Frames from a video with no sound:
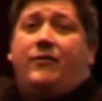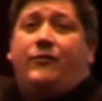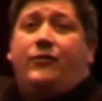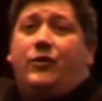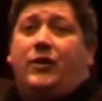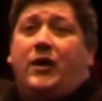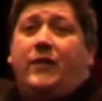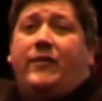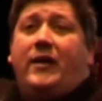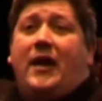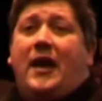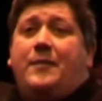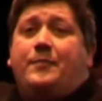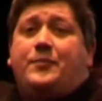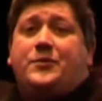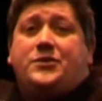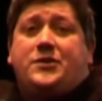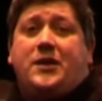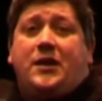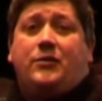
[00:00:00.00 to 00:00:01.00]
If you're giving 8%
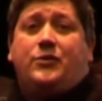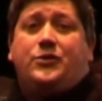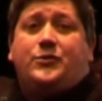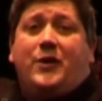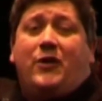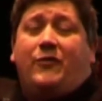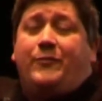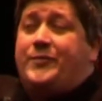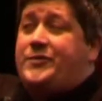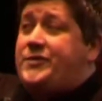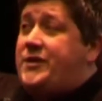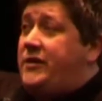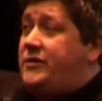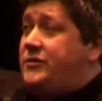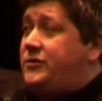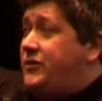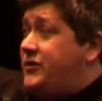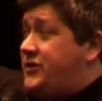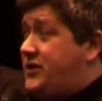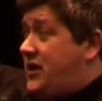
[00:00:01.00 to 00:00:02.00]
or 12%, it's not a